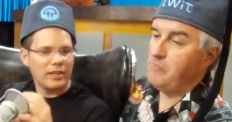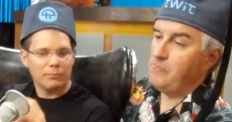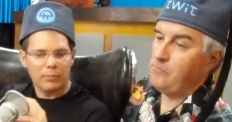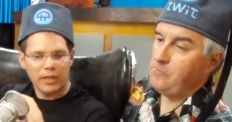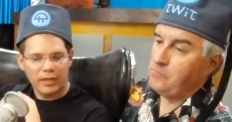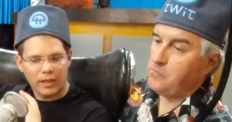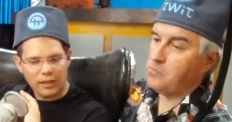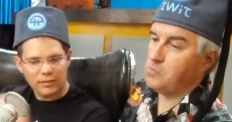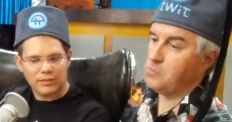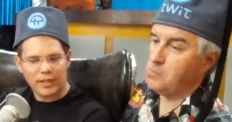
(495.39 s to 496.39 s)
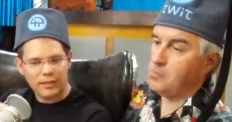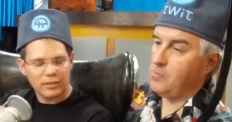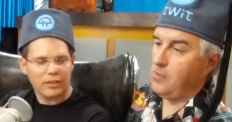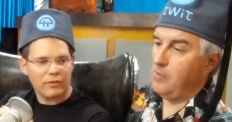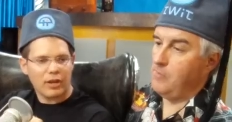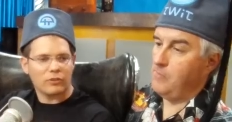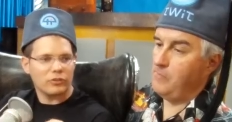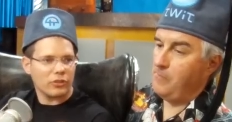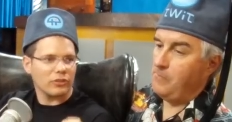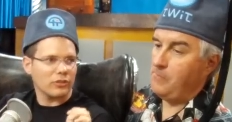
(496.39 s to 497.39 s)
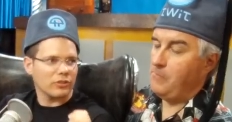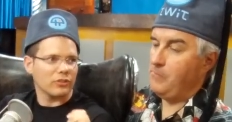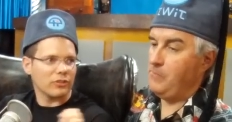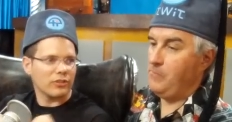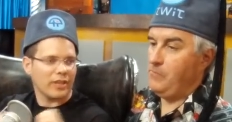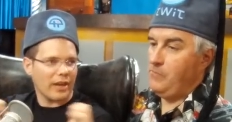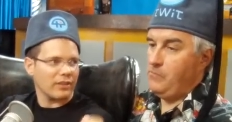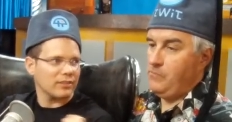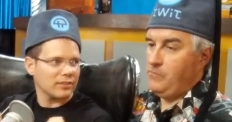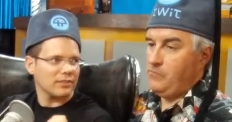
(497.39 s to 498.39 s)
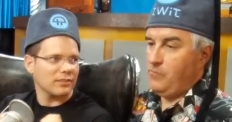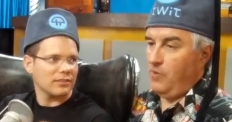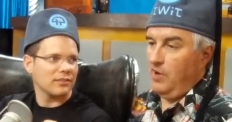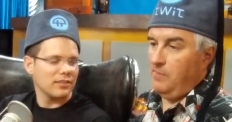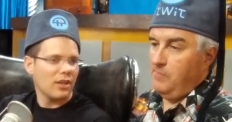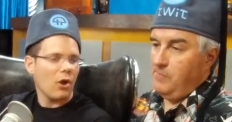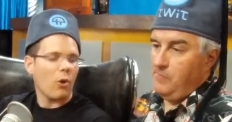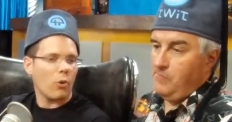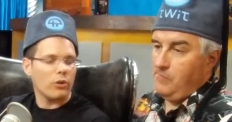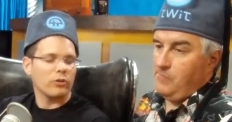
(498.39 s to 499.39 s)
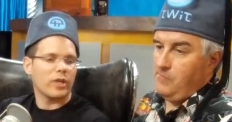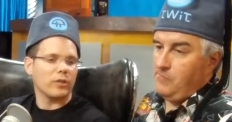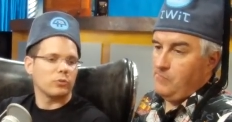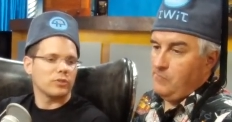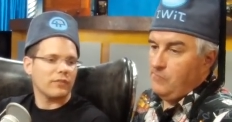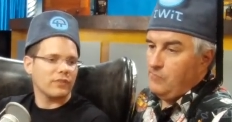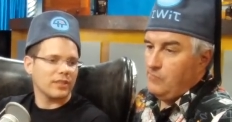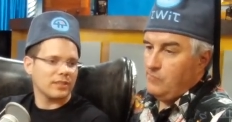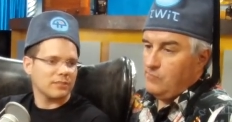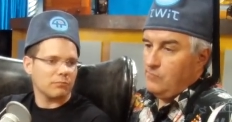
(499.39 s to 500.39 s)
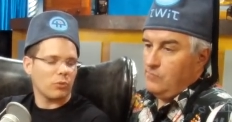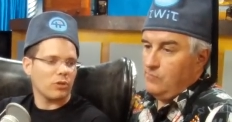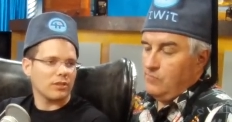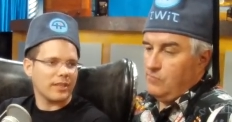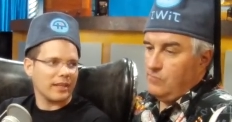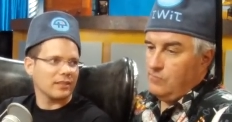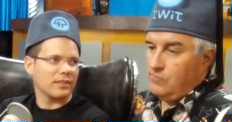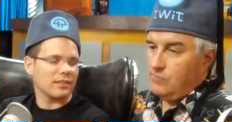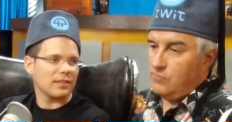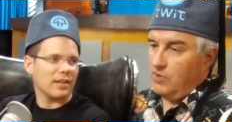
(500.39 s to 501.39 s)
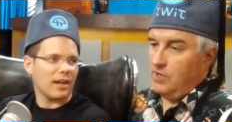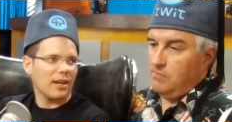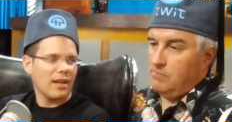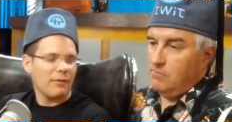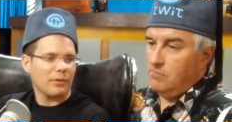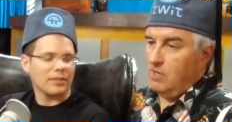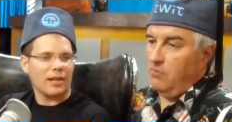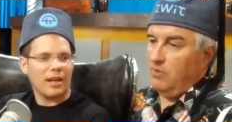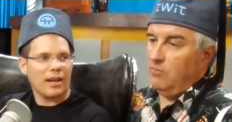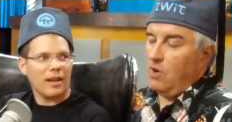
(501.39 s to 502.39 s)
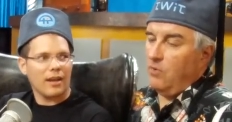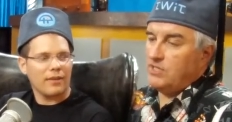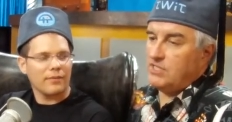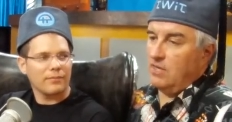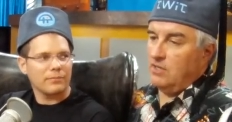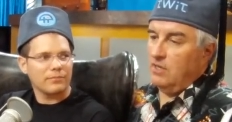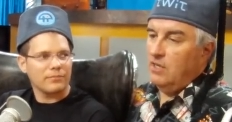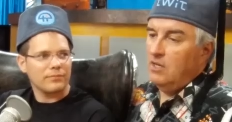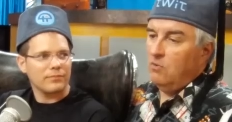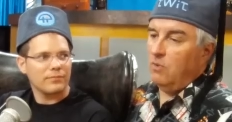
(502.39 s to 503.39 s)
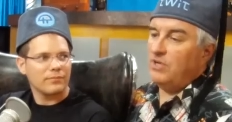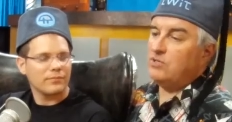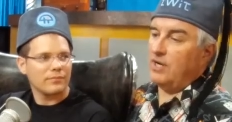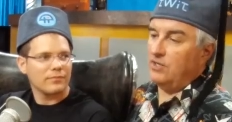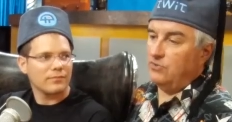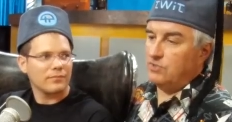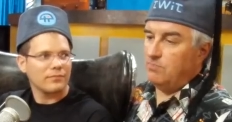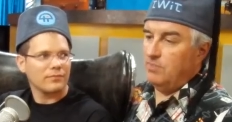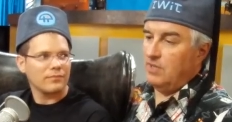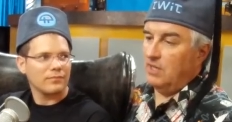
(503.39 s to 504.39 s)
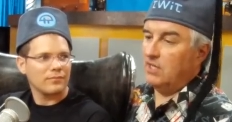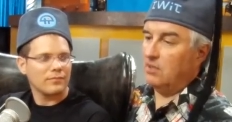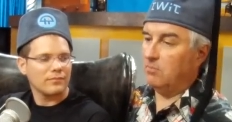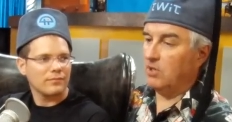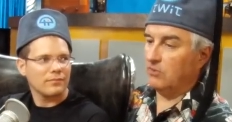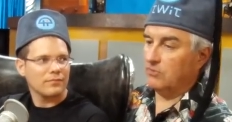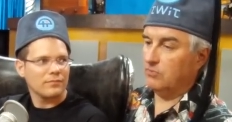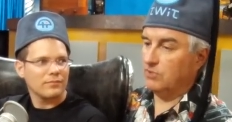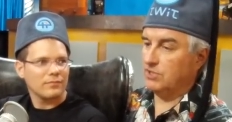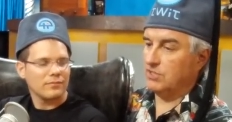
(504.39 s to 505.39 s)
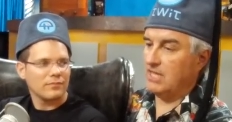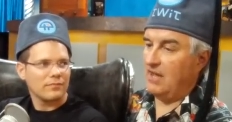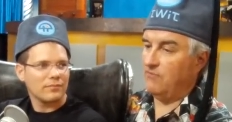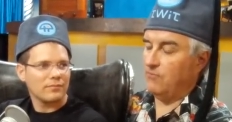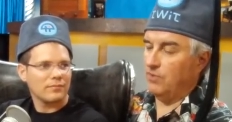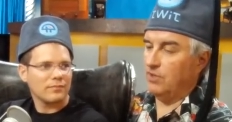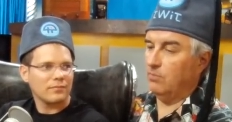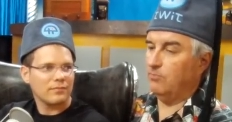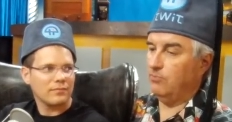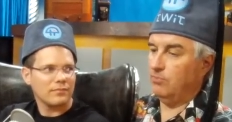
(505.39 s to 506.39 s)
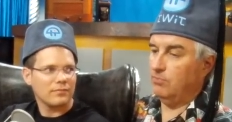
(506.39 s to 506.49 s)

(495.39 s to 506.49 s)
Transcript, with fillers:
Speaker 1: either be centered around certain characters. Right. Or you can do something that's more technical.
Speaker 2: Right. Well, we always said what we try to do is a little of both, which is have real